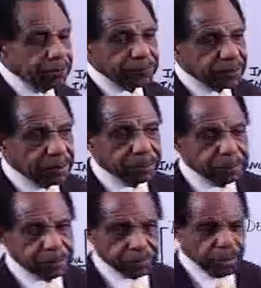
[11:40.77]
some
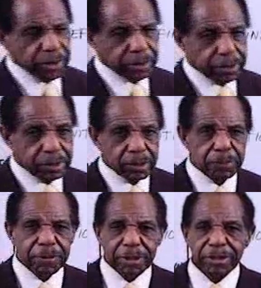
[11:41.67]
drug, a little
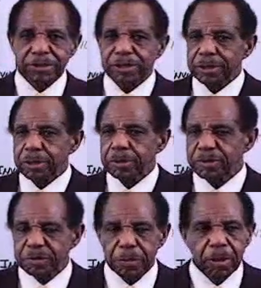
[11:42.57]
bit,
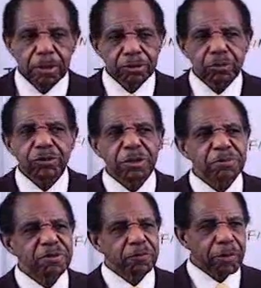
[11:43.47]
2 sips
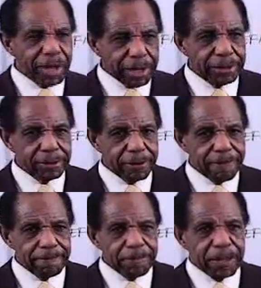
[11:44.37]
of wine,
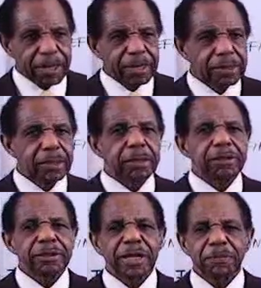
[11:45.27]
and little did
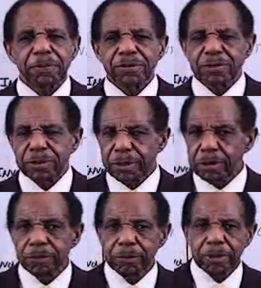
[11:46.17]
that person
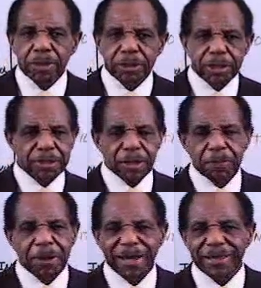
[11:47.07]
know that their
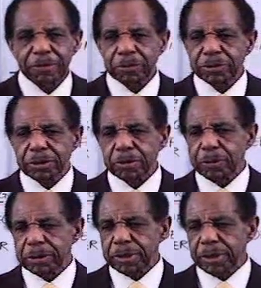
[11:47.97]
body was
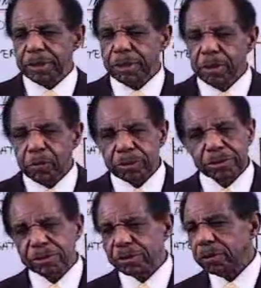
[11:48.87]

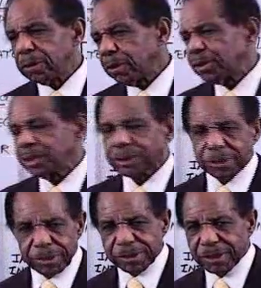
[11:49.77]
so allergic to
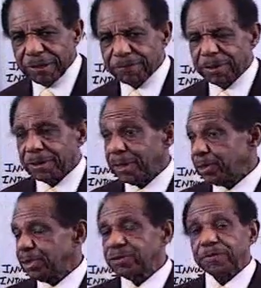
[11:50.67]
this stuff that they
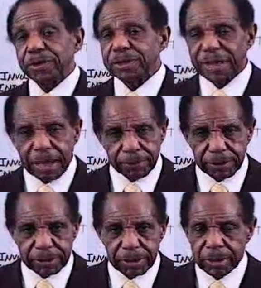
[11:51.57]
just freaked out
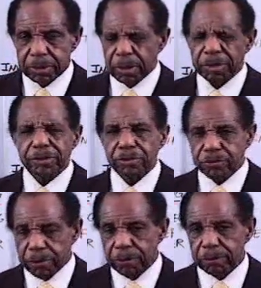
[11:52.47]
and lost
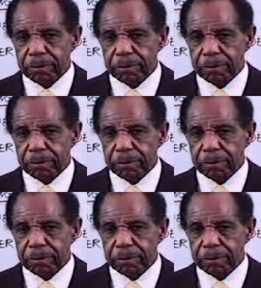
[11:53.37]
control.